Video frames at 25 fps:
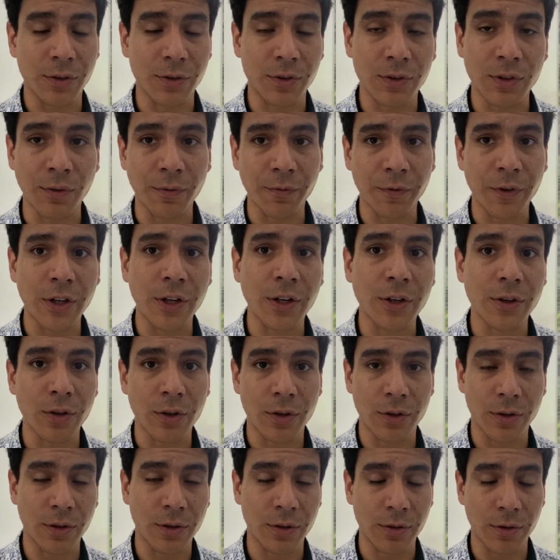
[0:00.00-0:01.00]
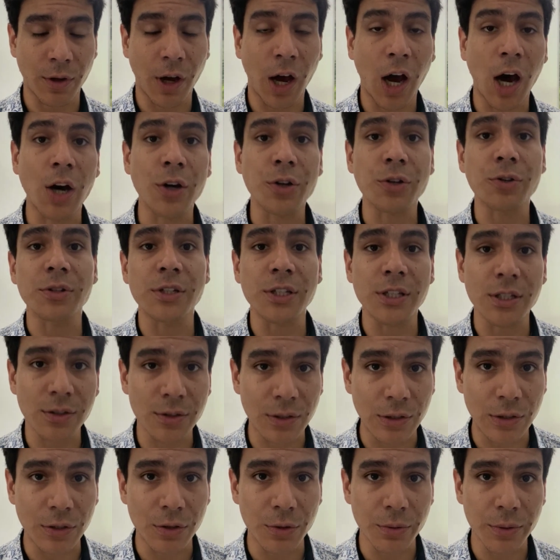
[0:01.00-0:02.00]
something on how you need
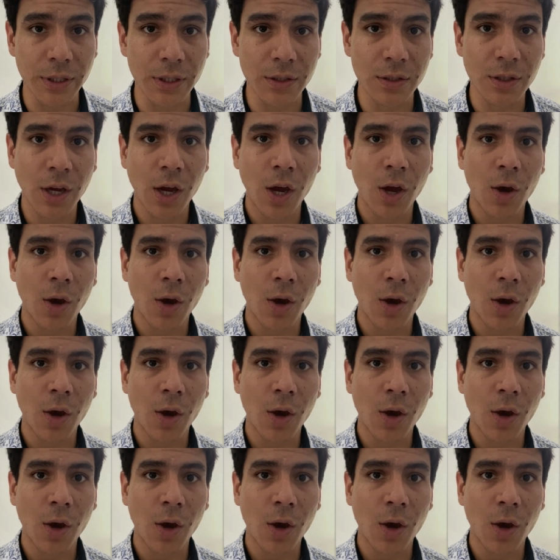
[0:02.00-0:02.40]
to do it